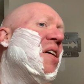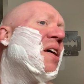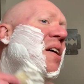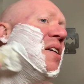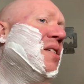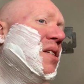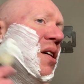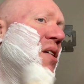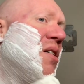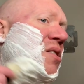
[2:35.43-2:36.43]
And
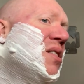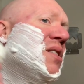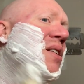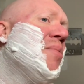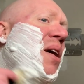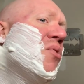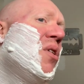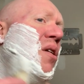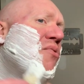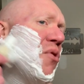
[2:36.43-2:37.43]
since I'm not
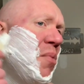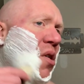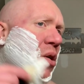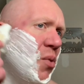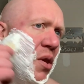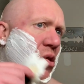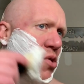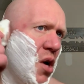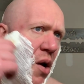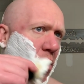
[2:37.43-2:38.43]
really familiar with the
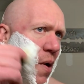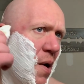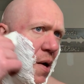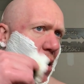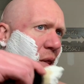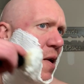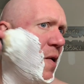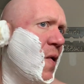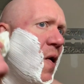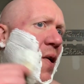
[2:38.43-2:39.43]
genre, I
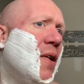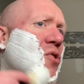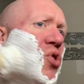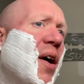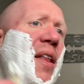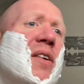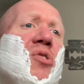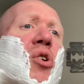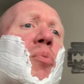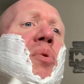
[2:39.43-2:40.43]
leaned on
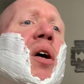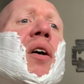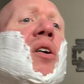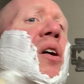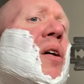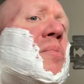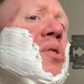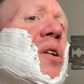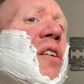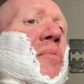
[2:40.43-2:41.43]

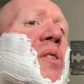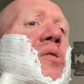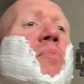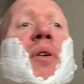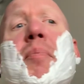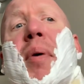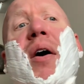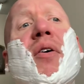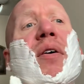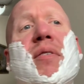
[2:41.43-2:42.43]
TryThatSoap.com to give me some
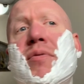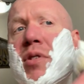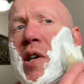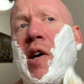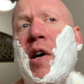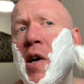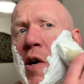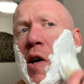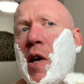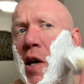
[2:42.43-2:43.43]
comparatives,
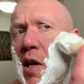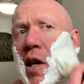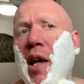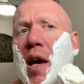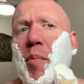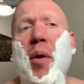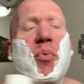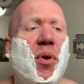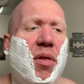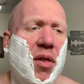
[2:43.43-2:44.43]
and it came
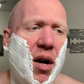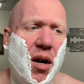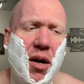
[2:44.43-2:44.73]
up with